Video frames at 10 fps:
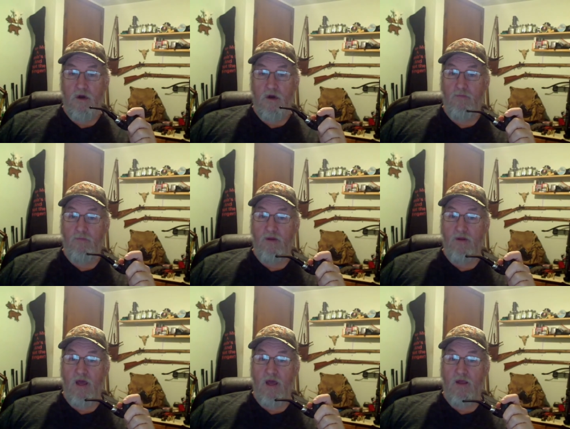up in the
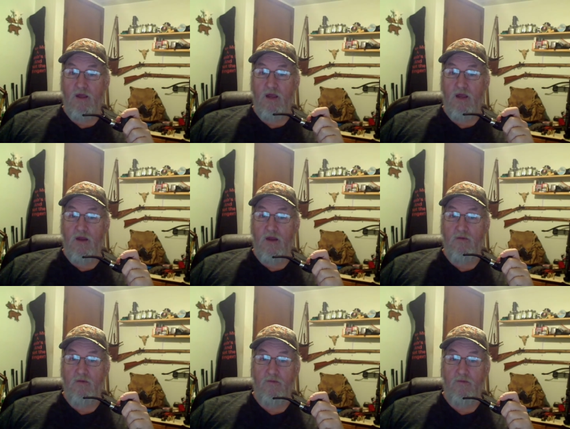Allegheny
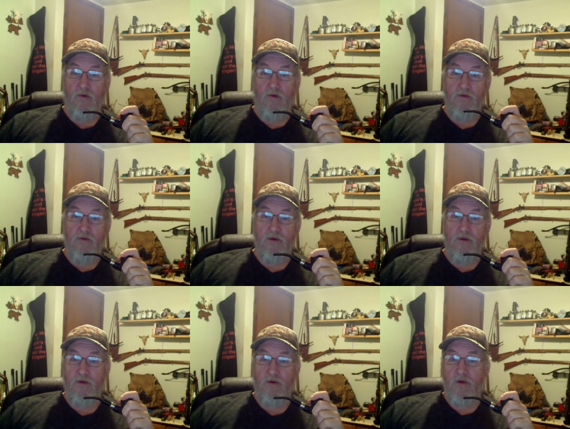National Forest,
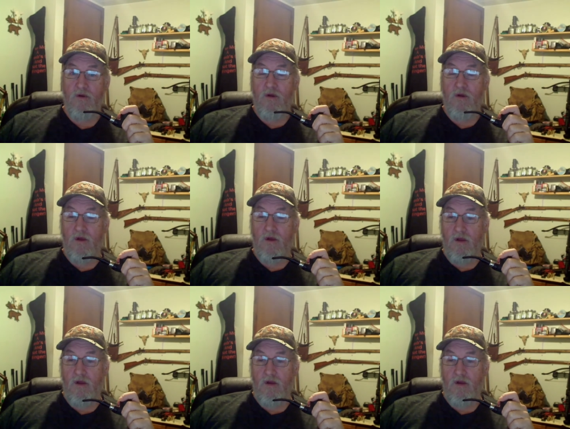
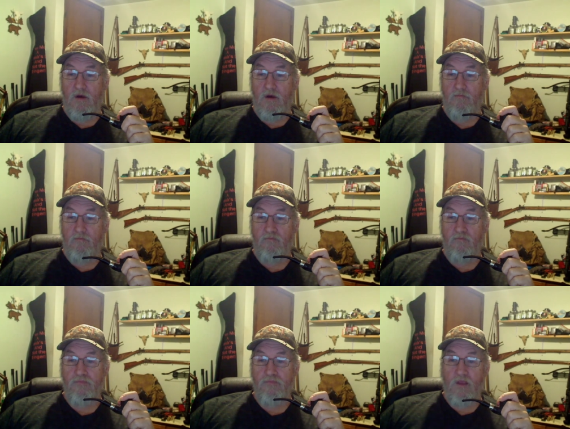and
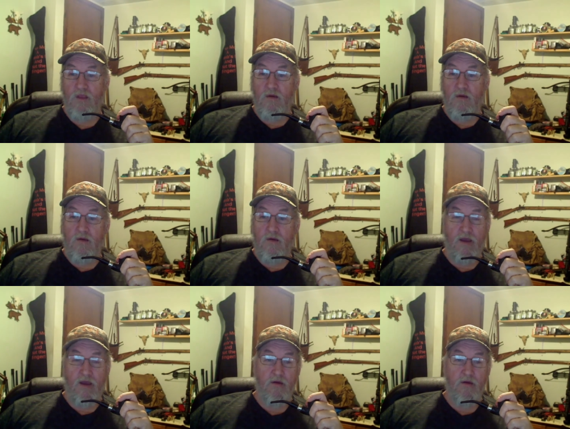heck,